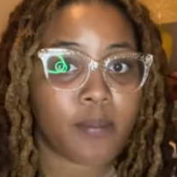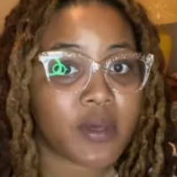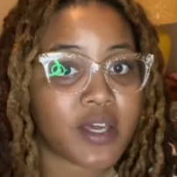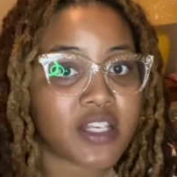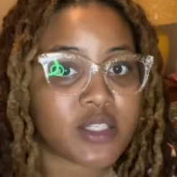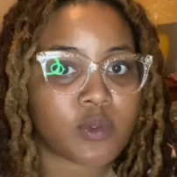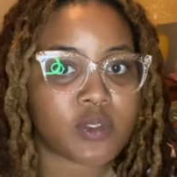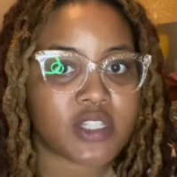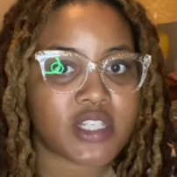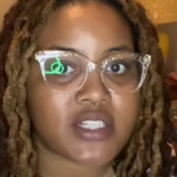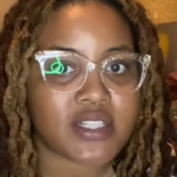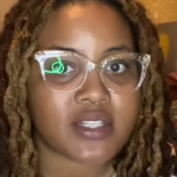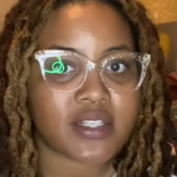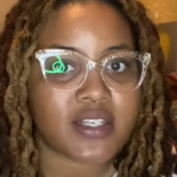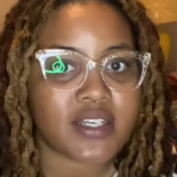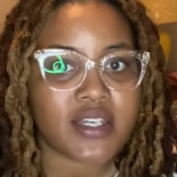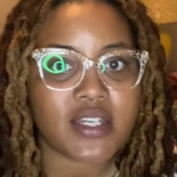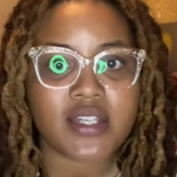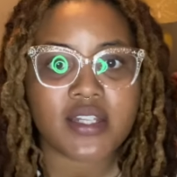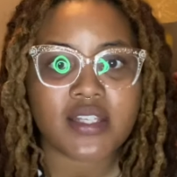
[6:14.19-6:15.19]
Because with this
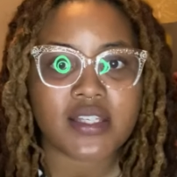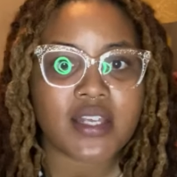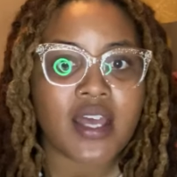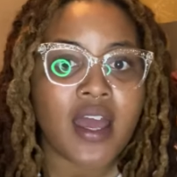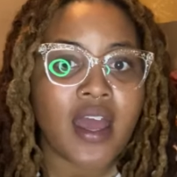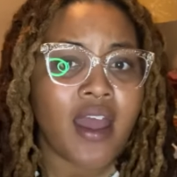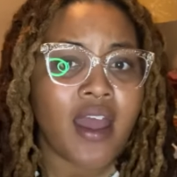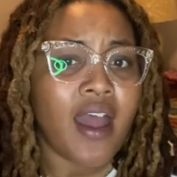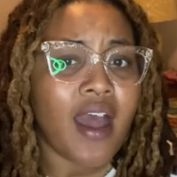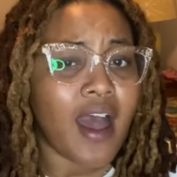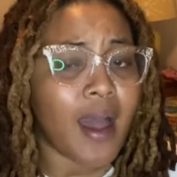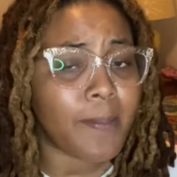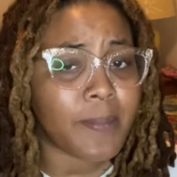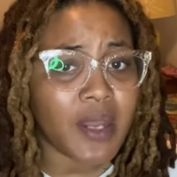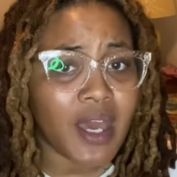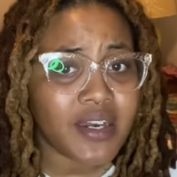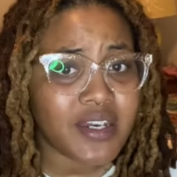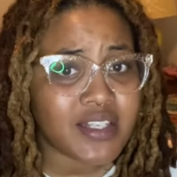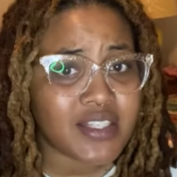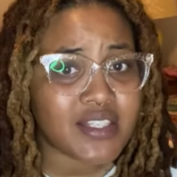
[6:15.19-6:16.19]
cleanse, I'm
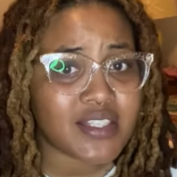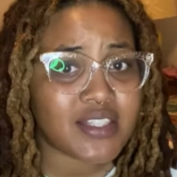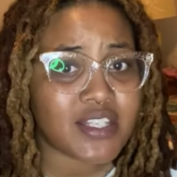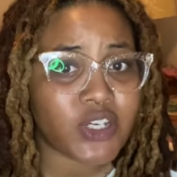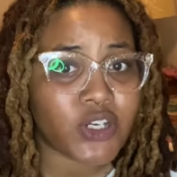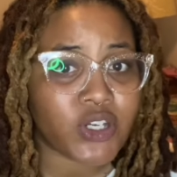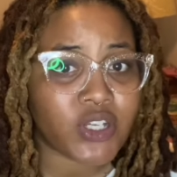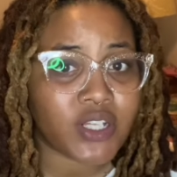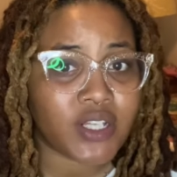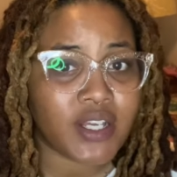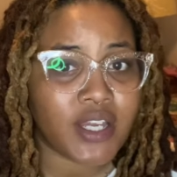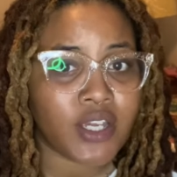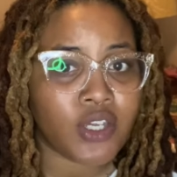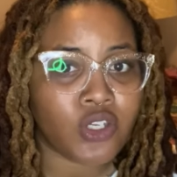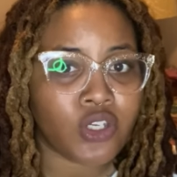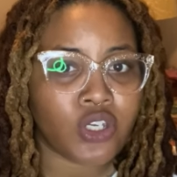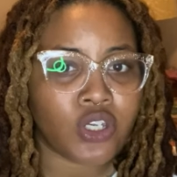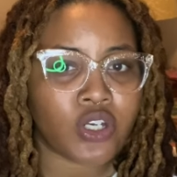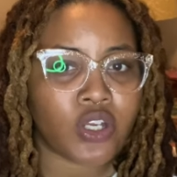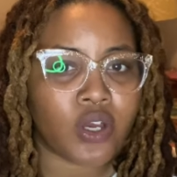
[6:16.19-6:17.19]
not necessarily,
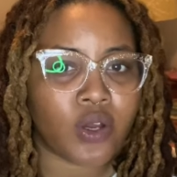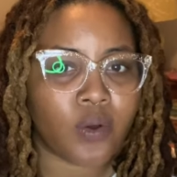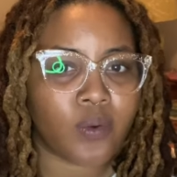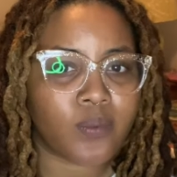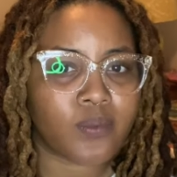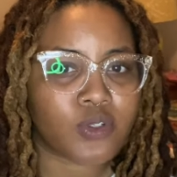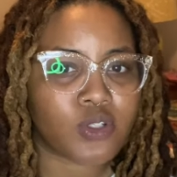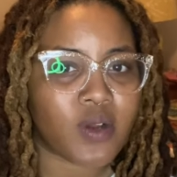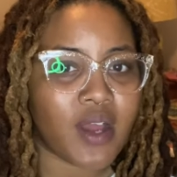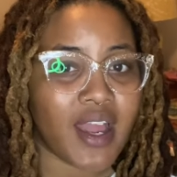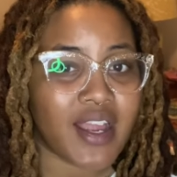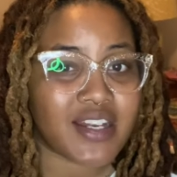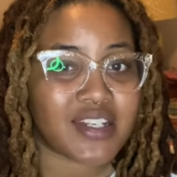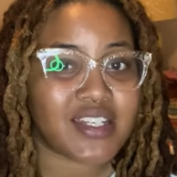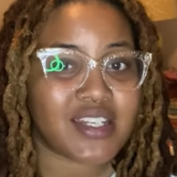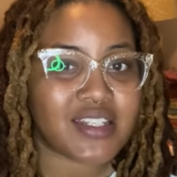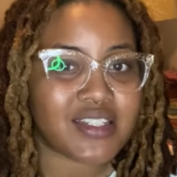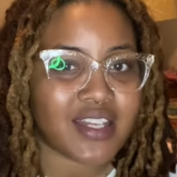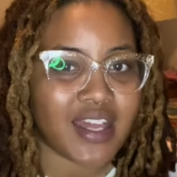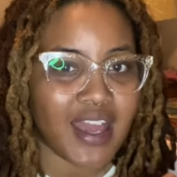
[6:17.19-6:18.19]
you know, trying
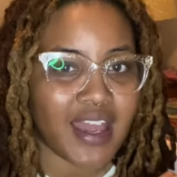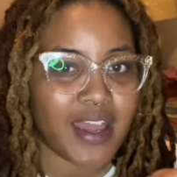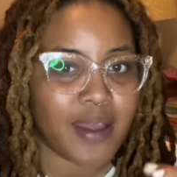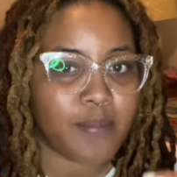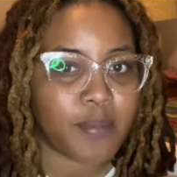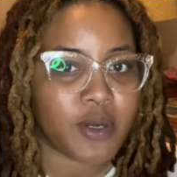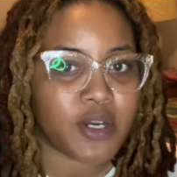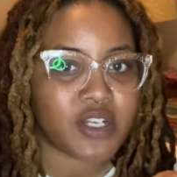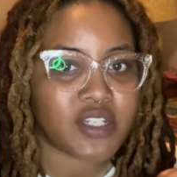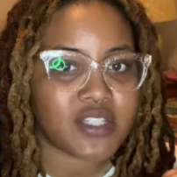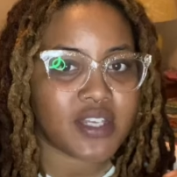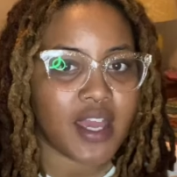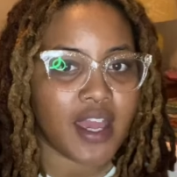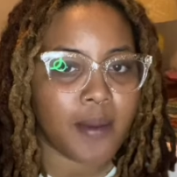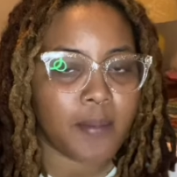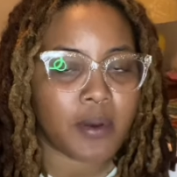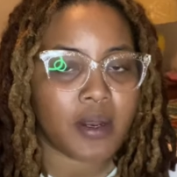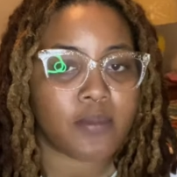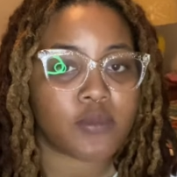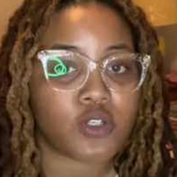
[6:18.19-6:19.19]
to diet per se,
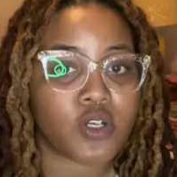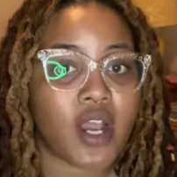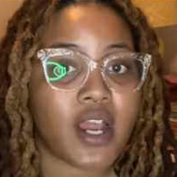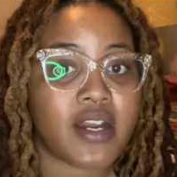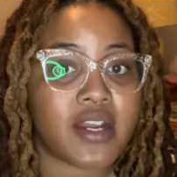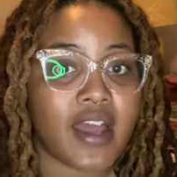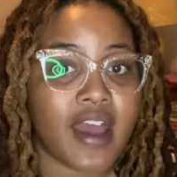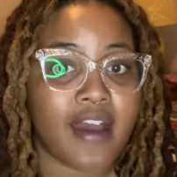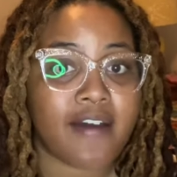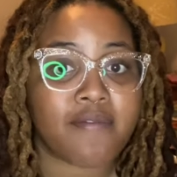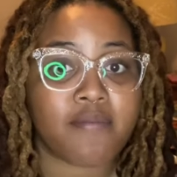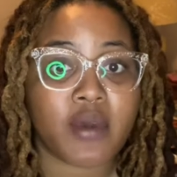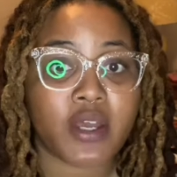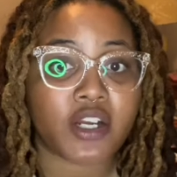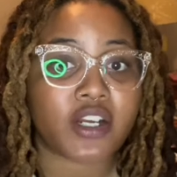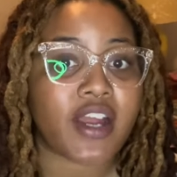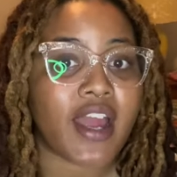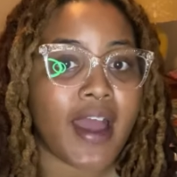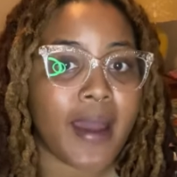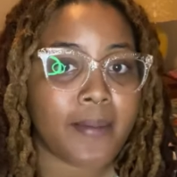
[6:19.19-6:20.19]
but I'm trying to have
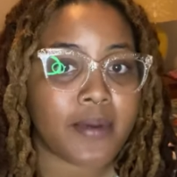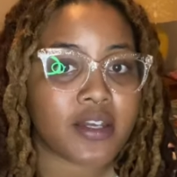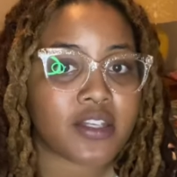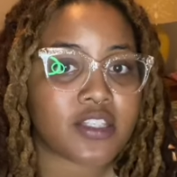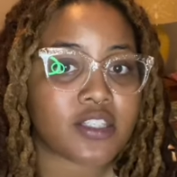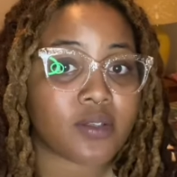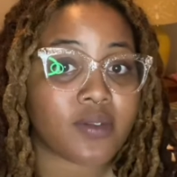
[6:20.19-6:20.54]
better habits.